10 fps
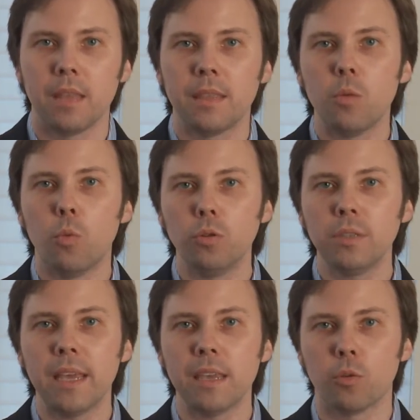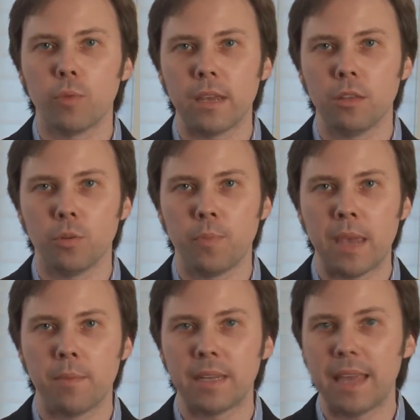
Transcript: They won't take your regular payment